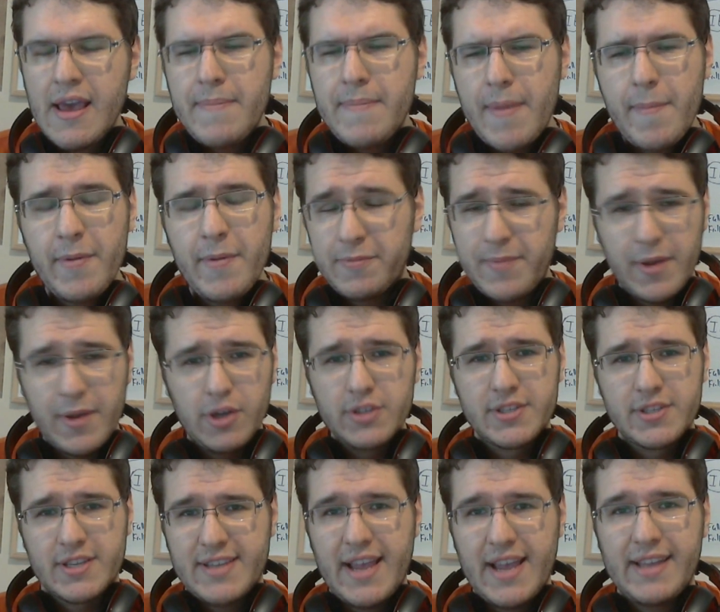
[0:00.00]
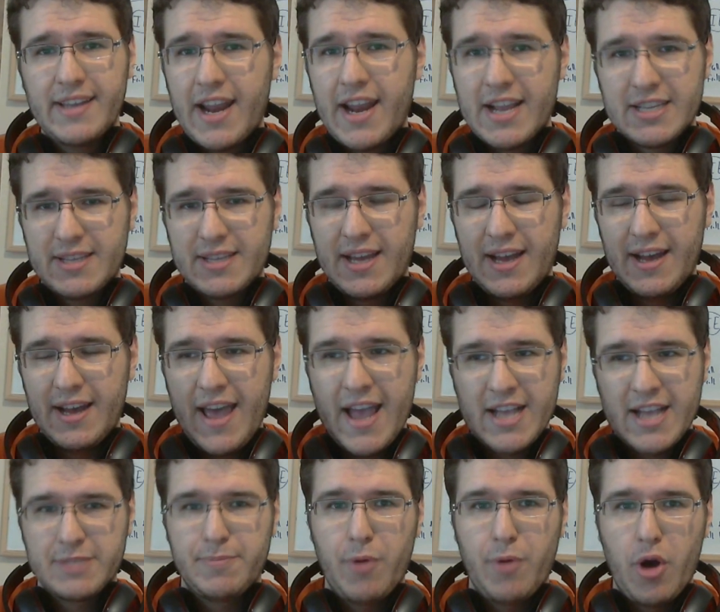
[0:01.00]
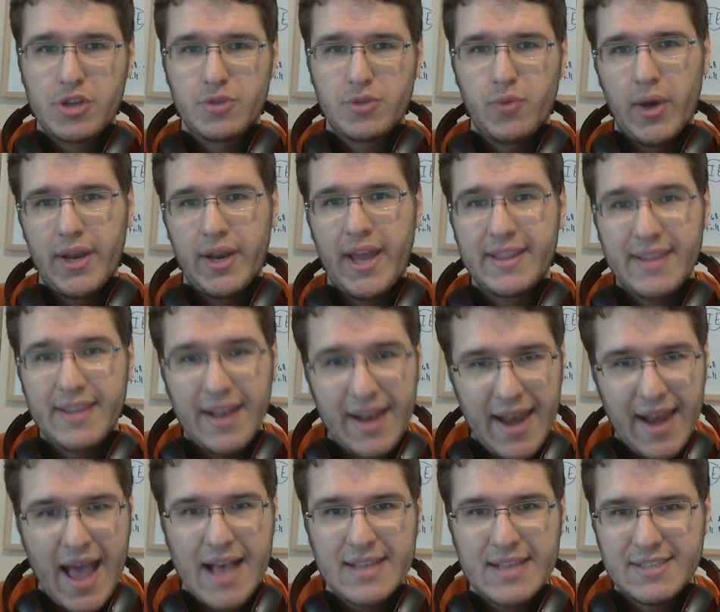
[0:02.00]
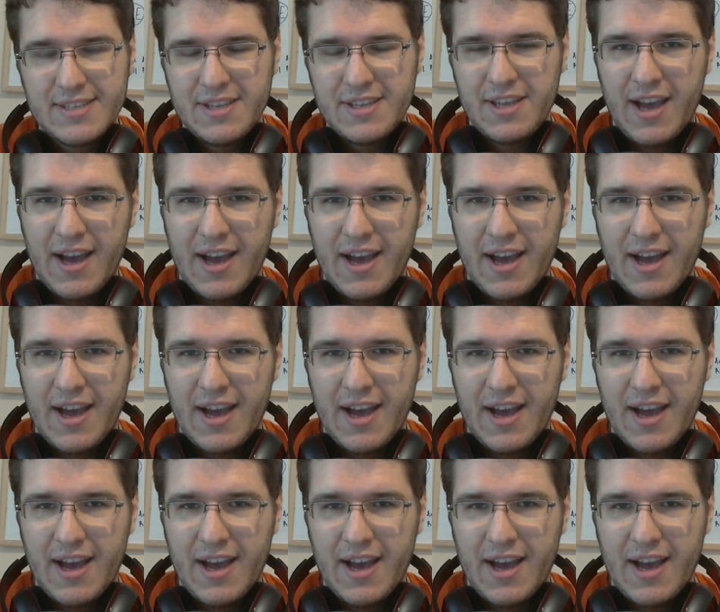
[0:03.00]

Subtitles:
People have been also saying that Xbox One had less,